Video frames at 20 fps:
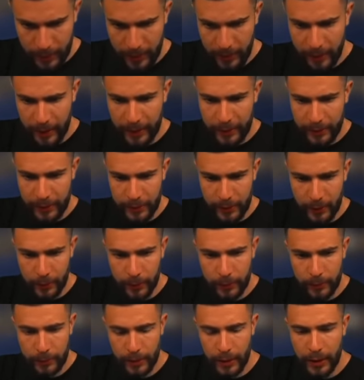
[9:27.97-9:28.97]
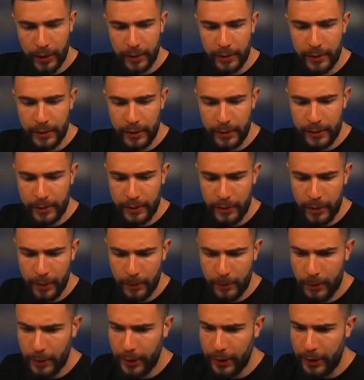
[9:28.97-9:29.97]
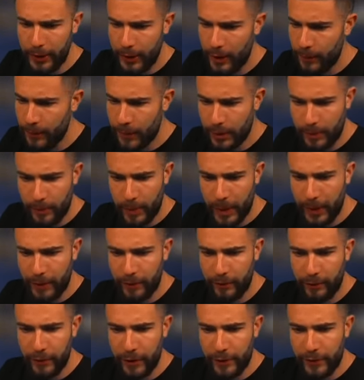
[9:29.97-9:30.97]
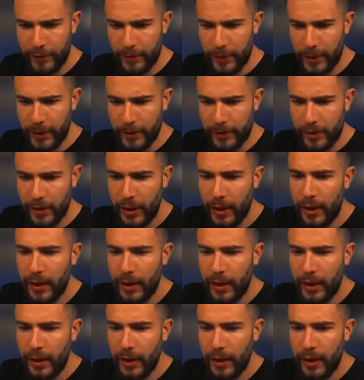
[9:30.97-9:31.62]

That is, though. Nice. Instant upgrade keeps us back at 5 spins.